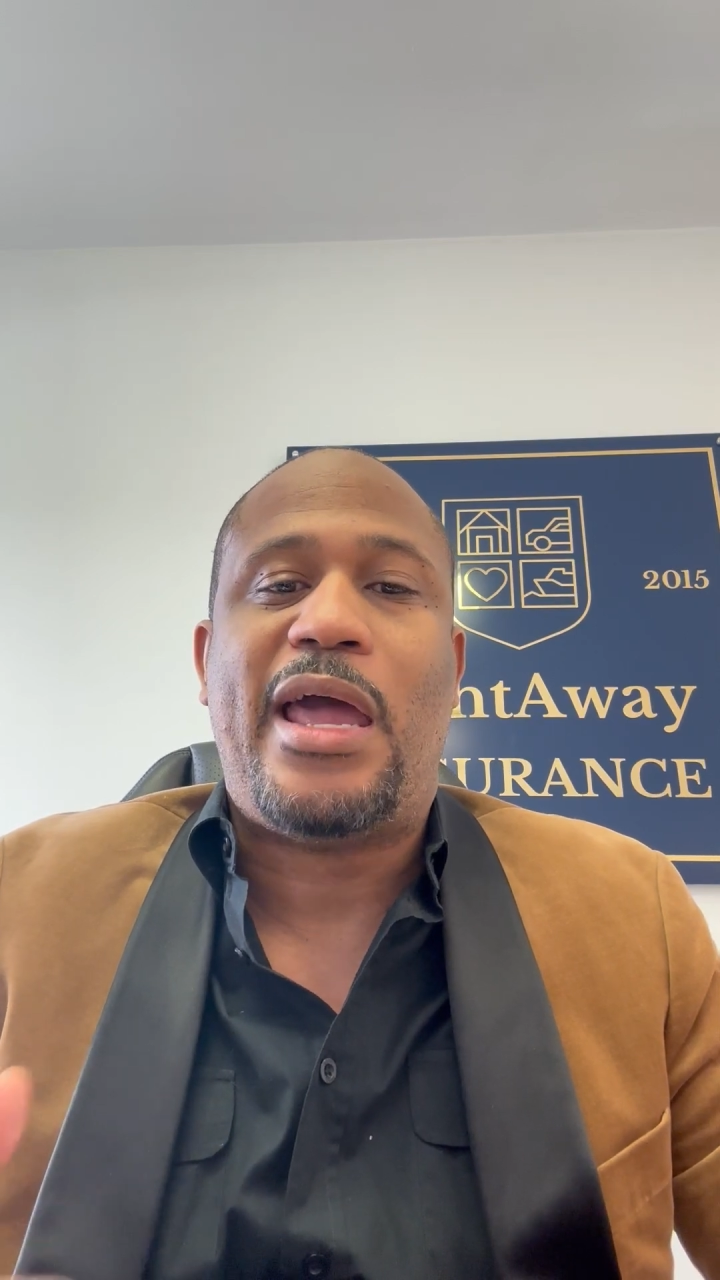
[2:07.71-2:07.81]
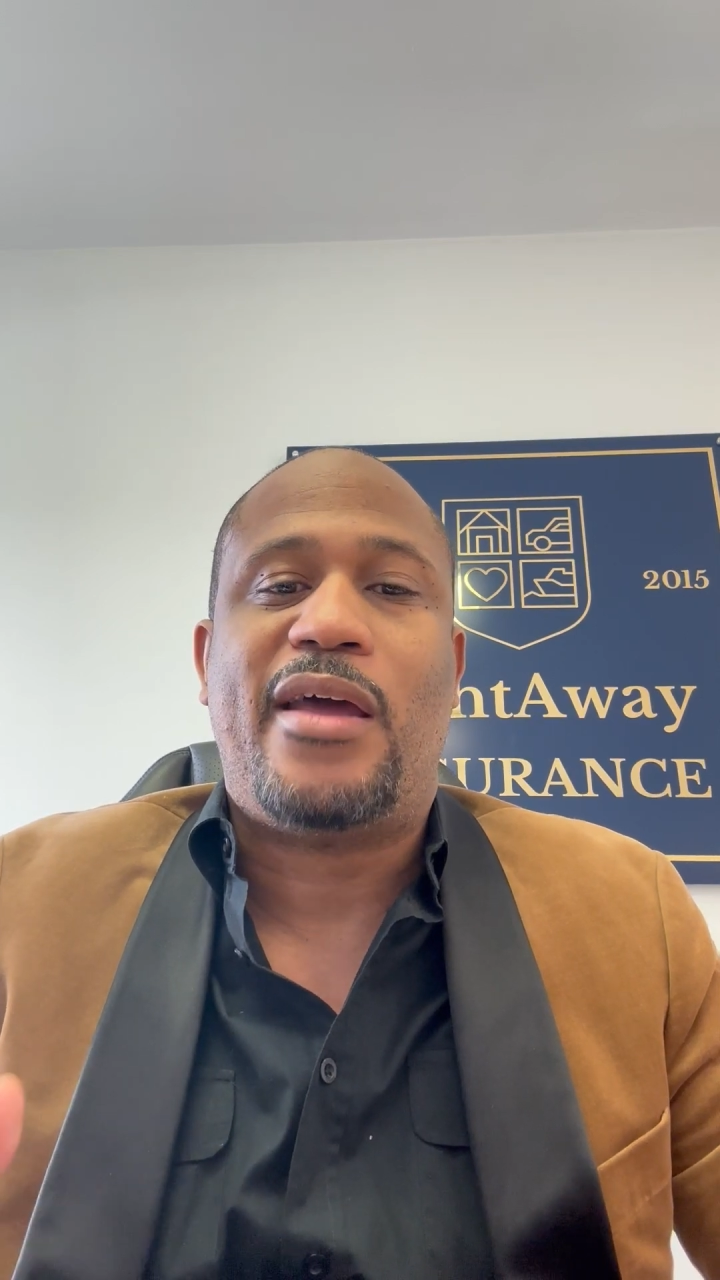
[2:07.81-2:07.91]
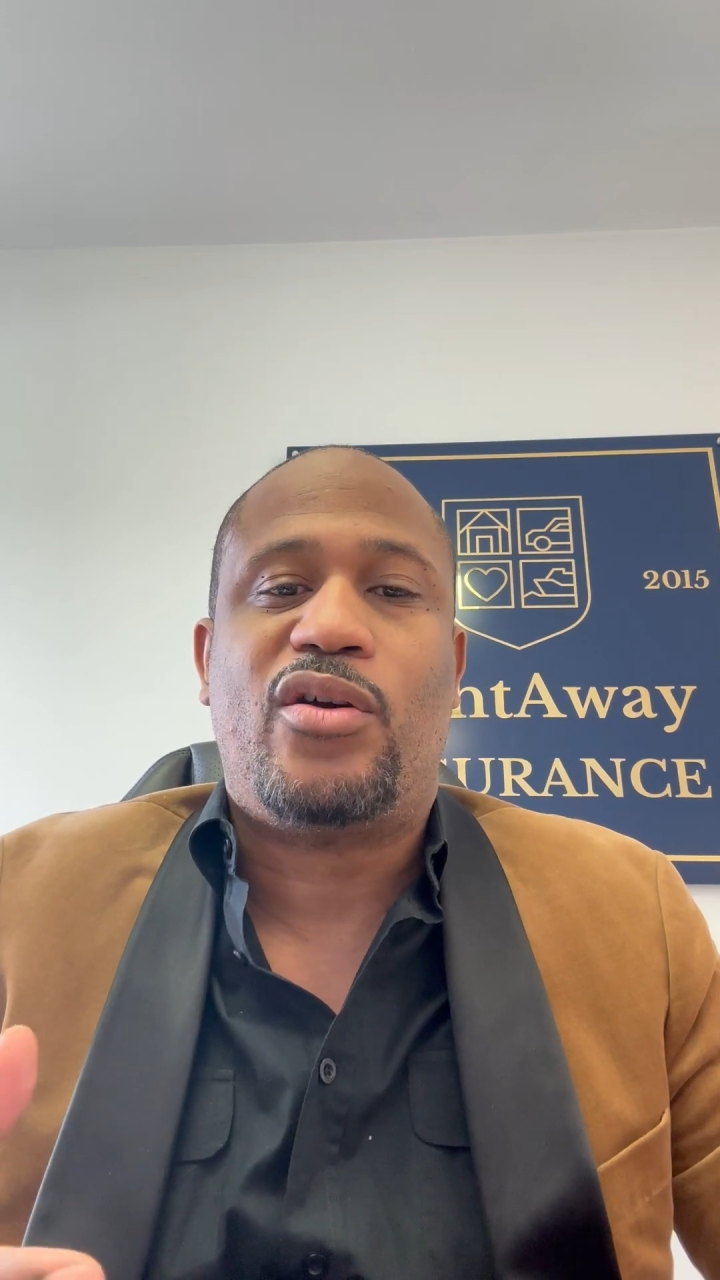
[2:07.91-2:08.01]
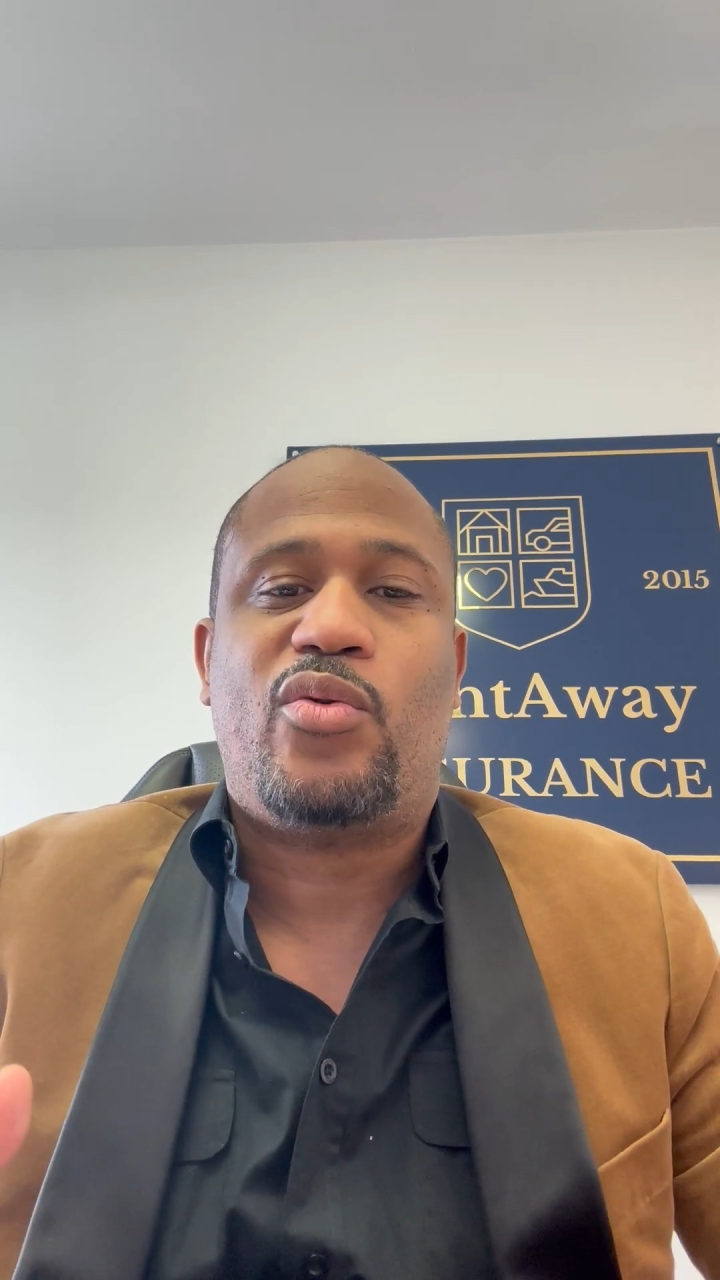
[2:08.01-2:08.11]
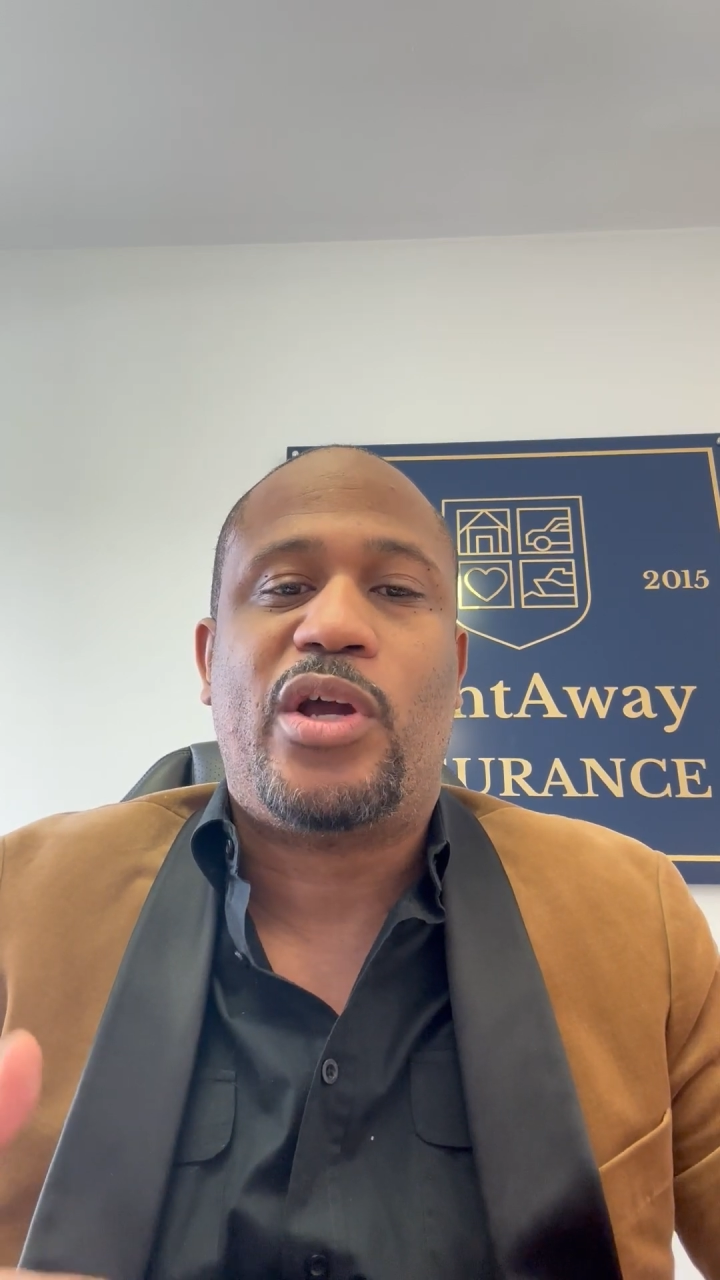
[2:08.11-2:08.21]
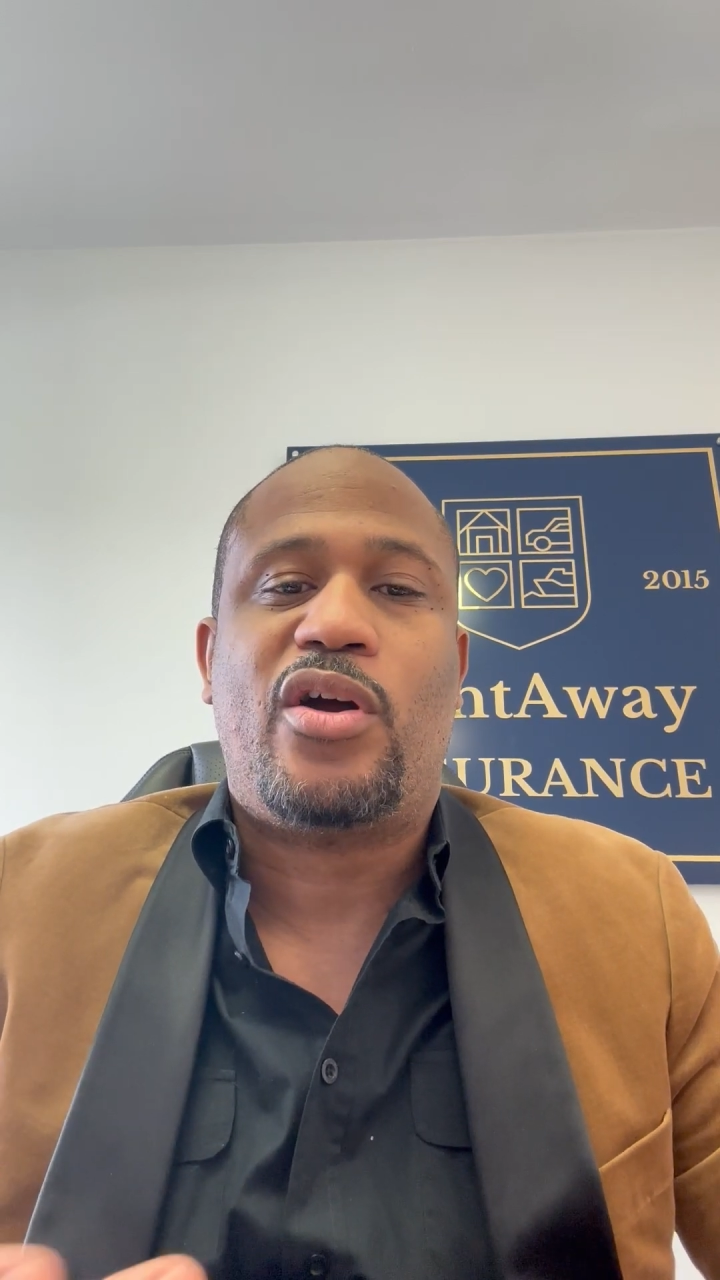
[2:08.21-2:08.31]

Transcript: adequate